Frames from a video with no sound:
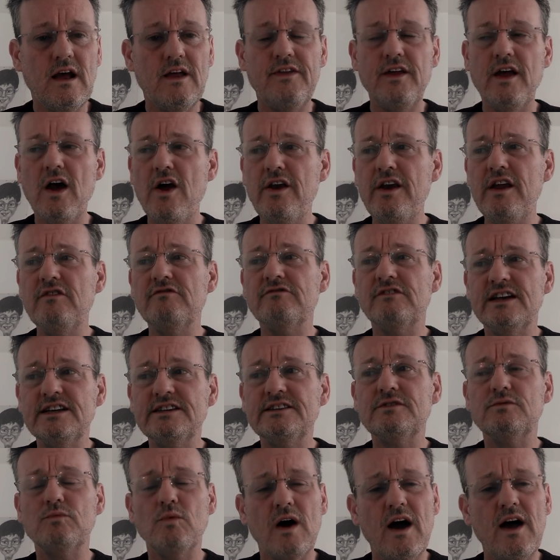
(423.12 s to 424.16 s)
The only
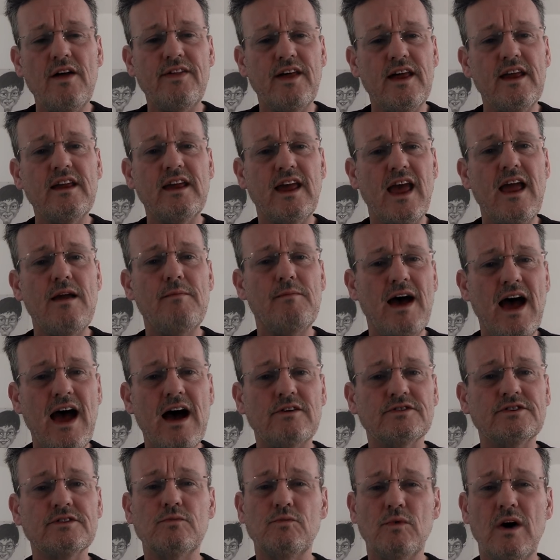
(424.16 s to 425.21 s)
reason why they came
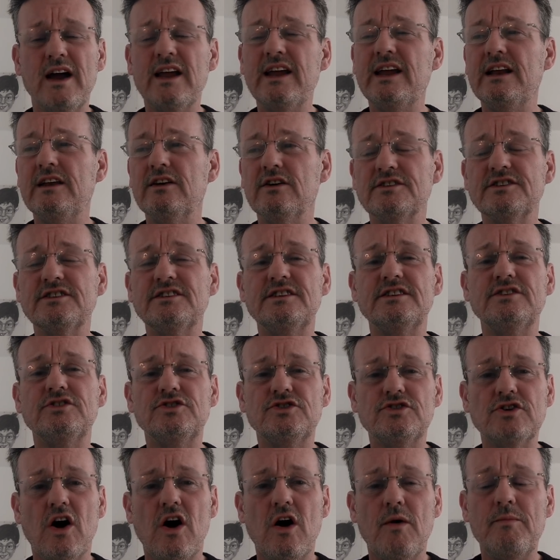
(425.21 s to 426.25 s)
out and why he lost his
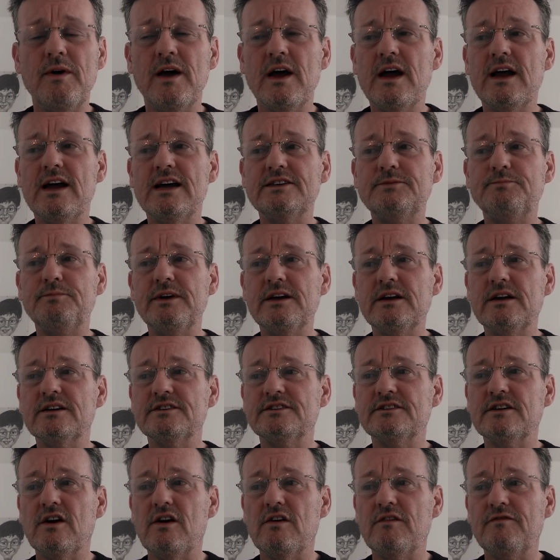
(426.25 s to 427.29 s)
job is
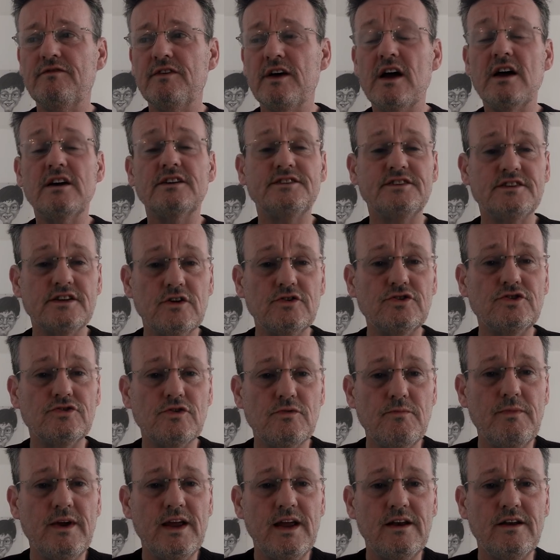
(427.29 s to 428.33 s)
because of social
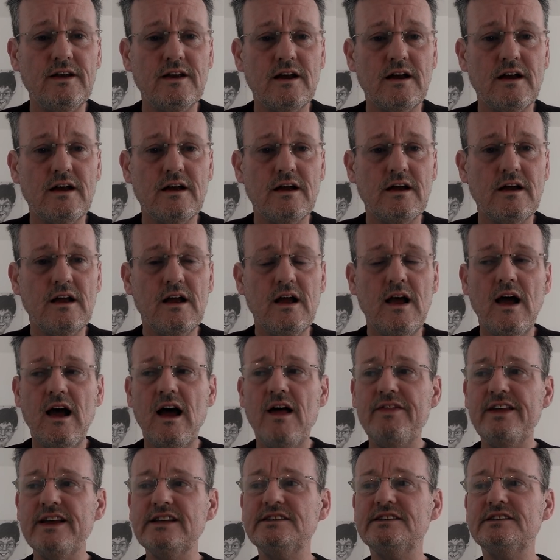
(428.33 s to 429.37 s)
media.
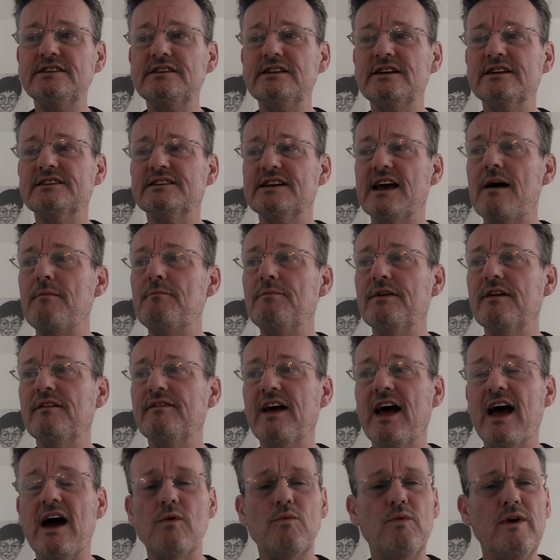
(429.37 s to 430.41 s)
And this is an example of
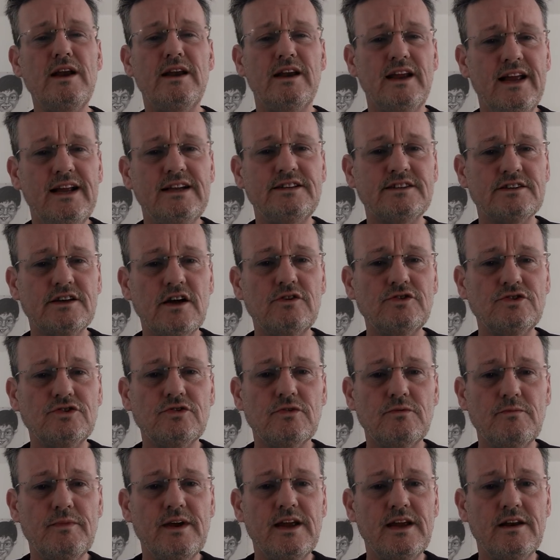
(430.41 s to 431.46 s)
how we need
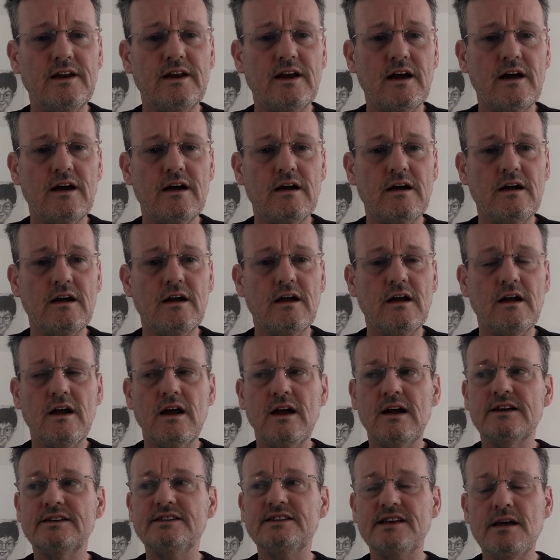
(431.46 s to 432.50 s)
social media
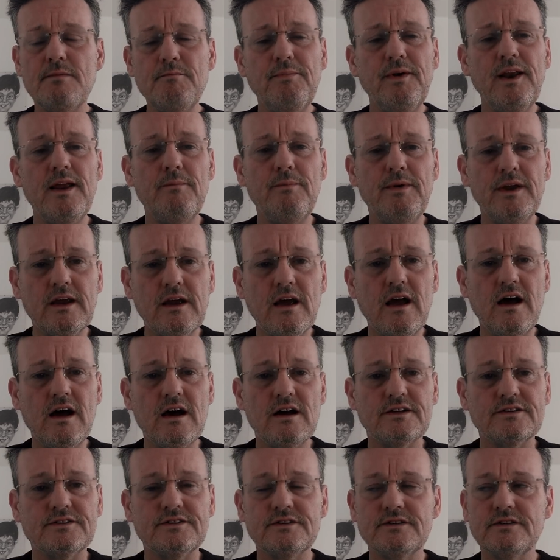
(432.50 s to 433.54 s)
simply
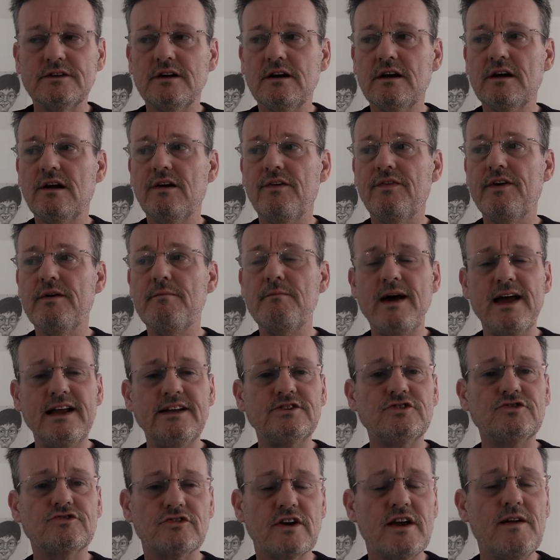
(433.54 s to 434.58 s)
because the
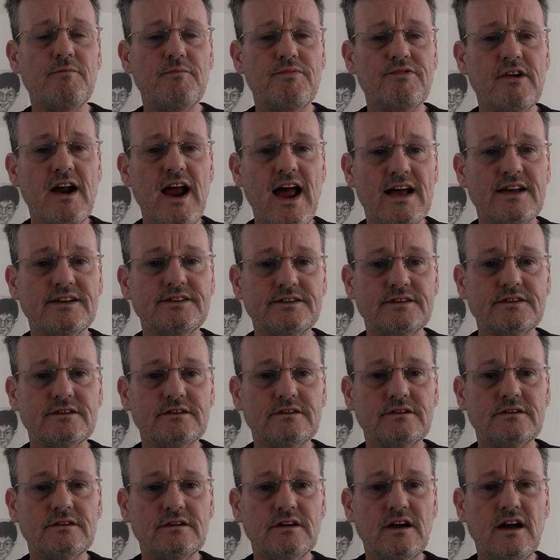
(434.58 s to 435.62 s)
mainstream press
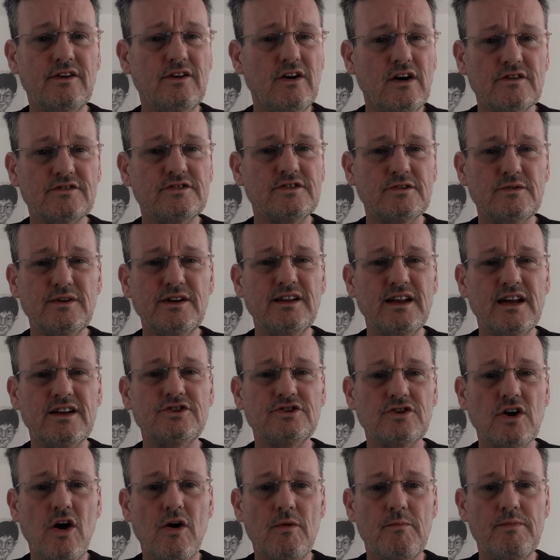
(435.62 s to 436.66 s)
are not doing their
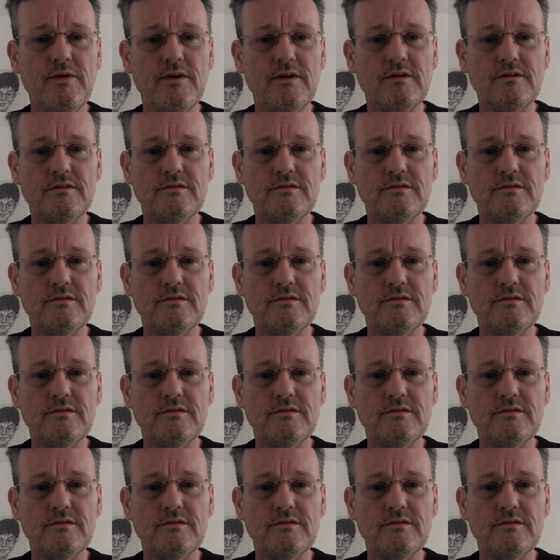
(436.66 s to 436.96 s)
job.